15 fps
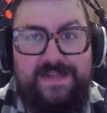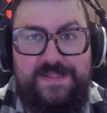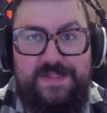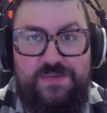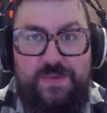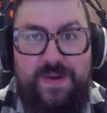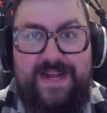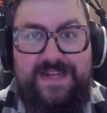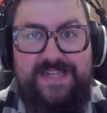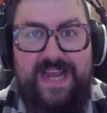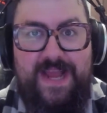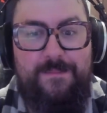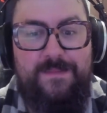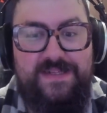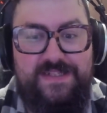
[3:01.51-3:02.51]
his way to
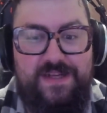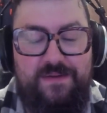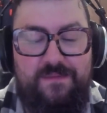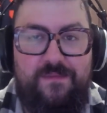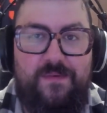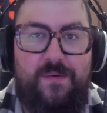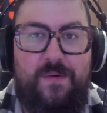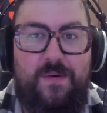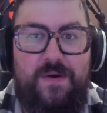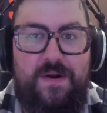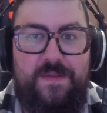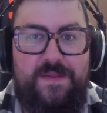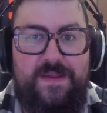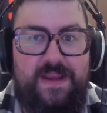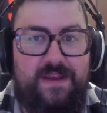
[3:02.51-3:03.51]
Edmonton for
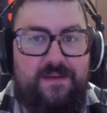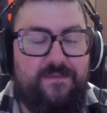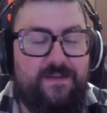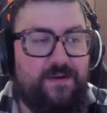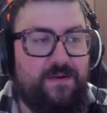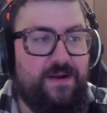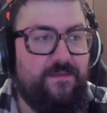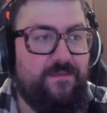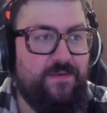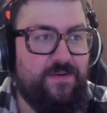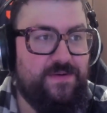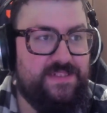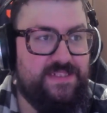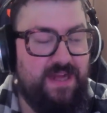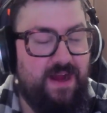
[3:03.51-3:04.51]
the very
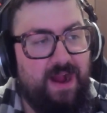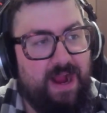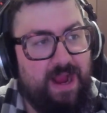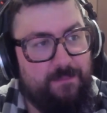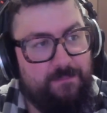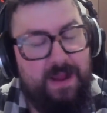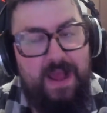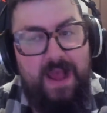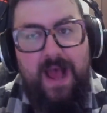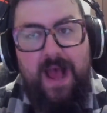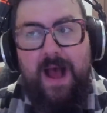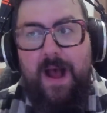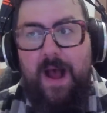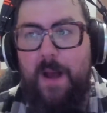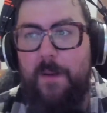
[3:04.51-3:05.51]
first time.
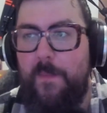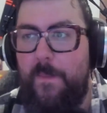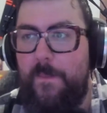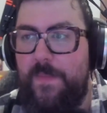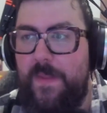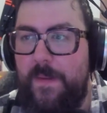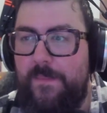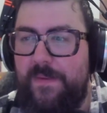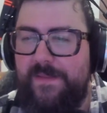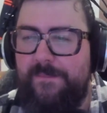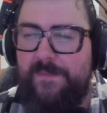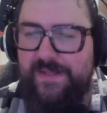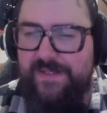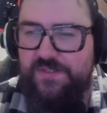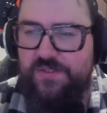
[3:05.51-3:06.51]
But
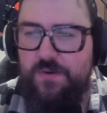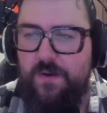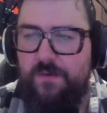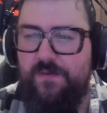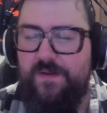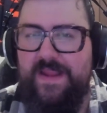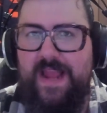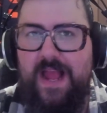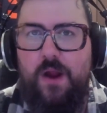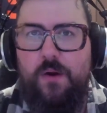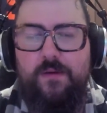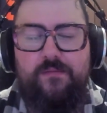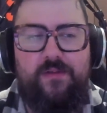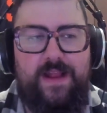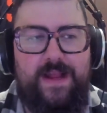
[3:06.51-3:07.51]
let's turn over to the
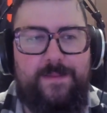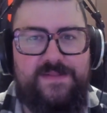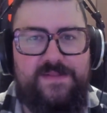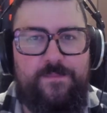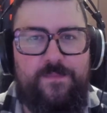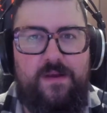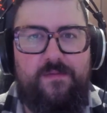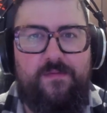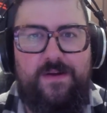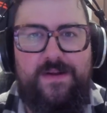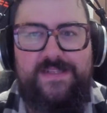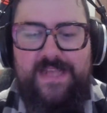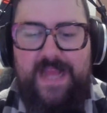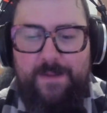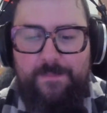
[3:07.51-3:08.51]
Calgary Flames for a
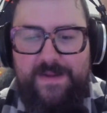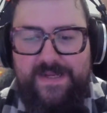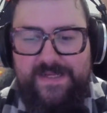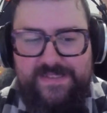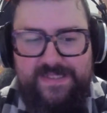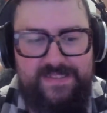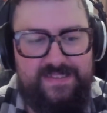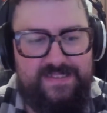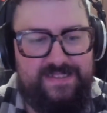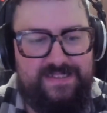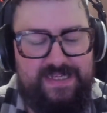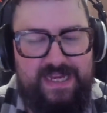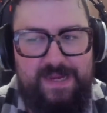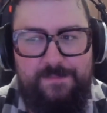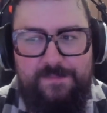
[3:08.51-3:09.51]
sec, because this is a
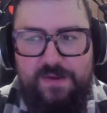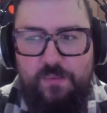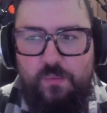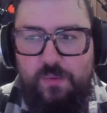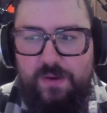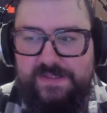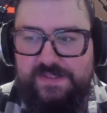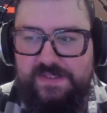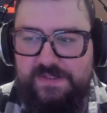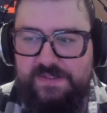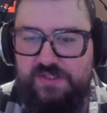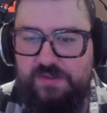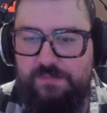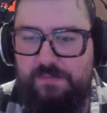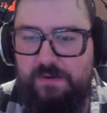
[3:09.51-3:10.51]
team that wasn't
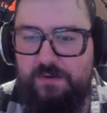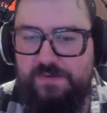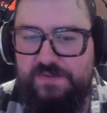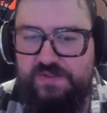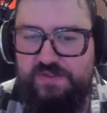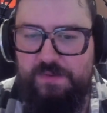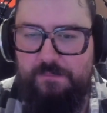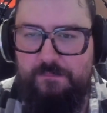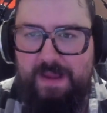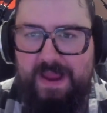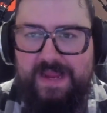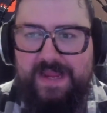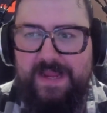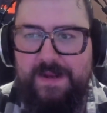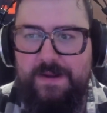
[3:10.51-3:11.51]
supposed to
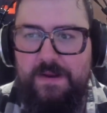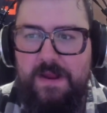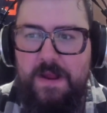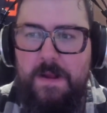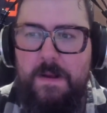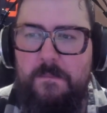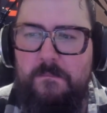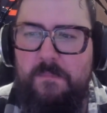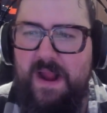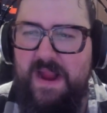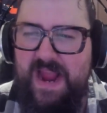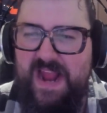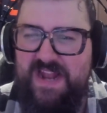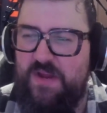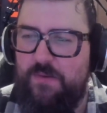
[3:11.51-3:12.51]
make it by
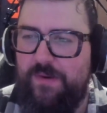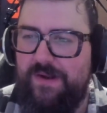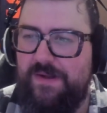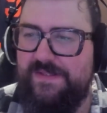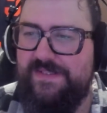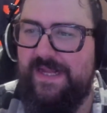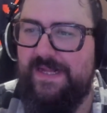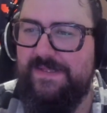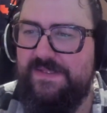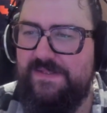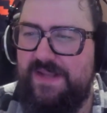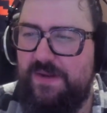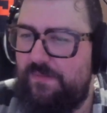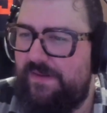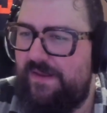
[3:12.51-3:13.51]
any real sense.
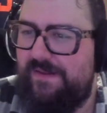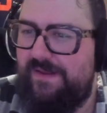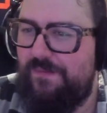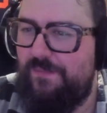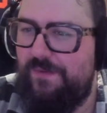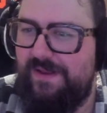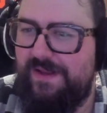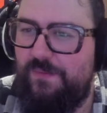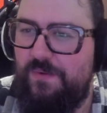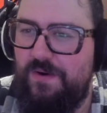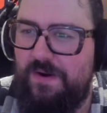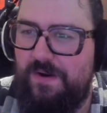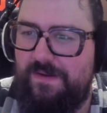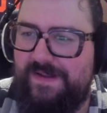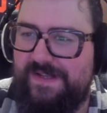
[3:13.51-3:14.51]
They really
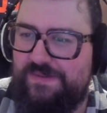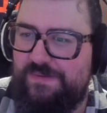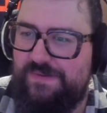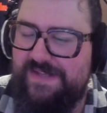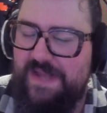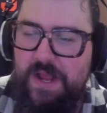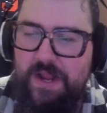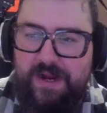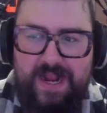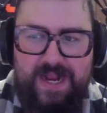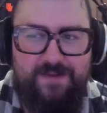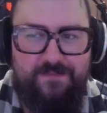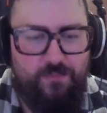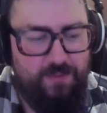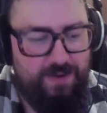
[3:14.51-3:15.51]
weren't. This was
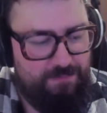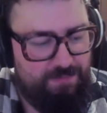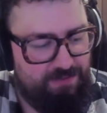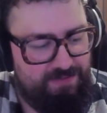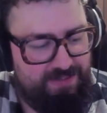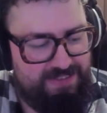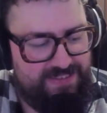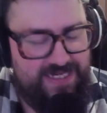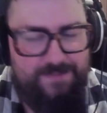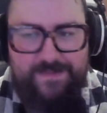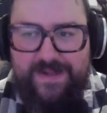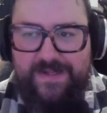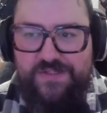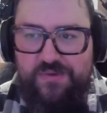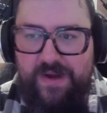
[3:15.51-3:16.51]
kind of a rebuilding team.
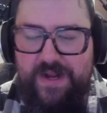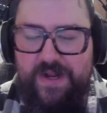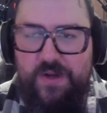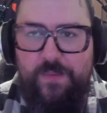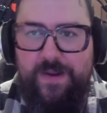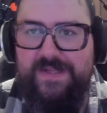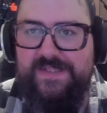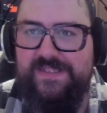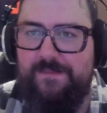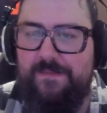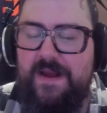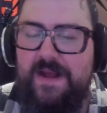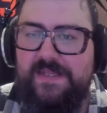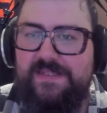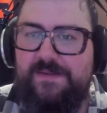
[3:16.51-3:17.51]
They had traded away some
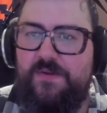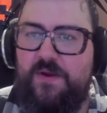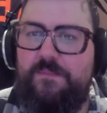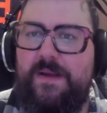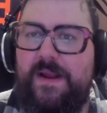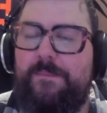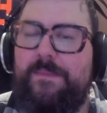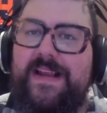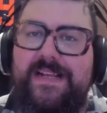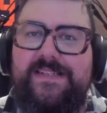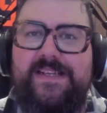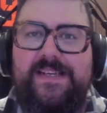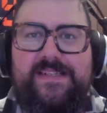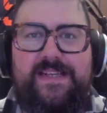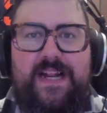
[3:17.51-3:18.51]
of their big
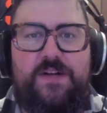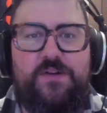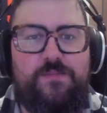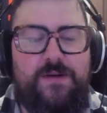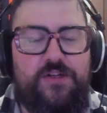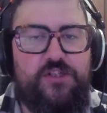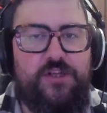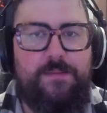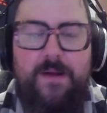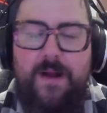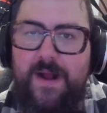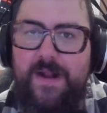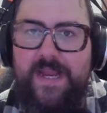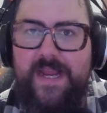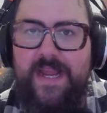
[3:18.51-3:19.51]
pieces in Andrew
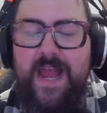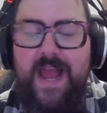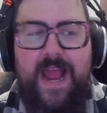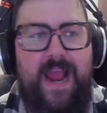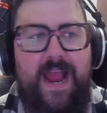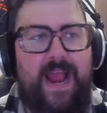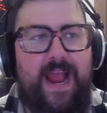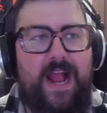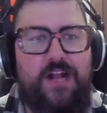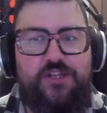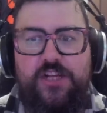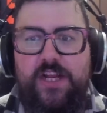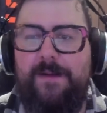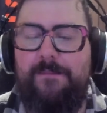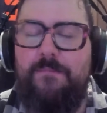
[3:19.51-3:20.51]
Mangiapane and
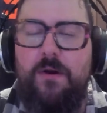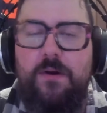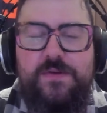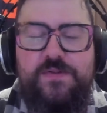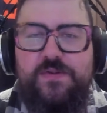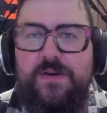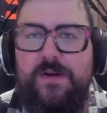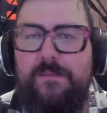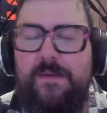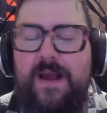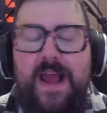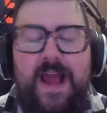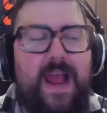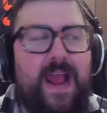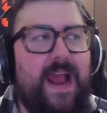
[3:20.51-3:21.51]
Jacob Markstrom,
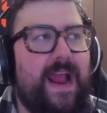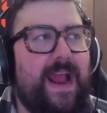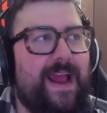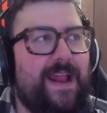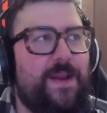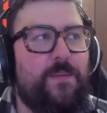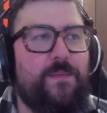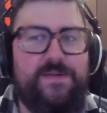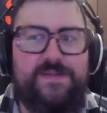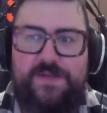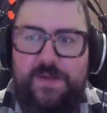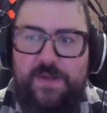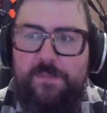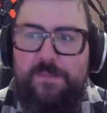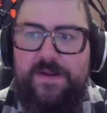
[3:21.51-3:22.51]
and it was
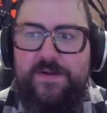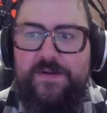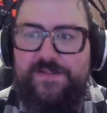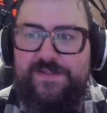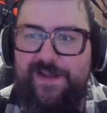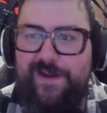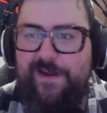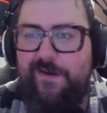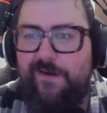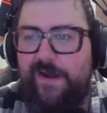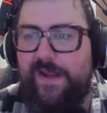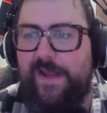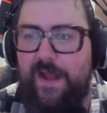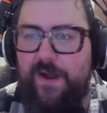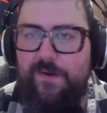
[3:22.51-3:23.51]
going to be just like, all
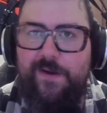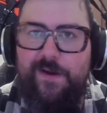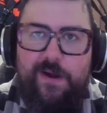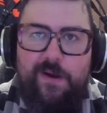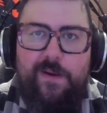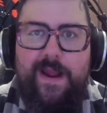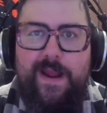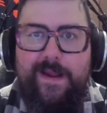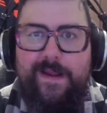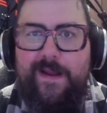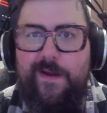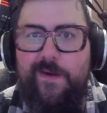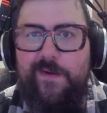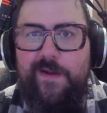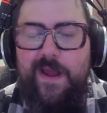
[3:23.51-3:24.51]
right, Calgary, go hang
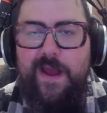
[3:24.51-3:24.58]
out,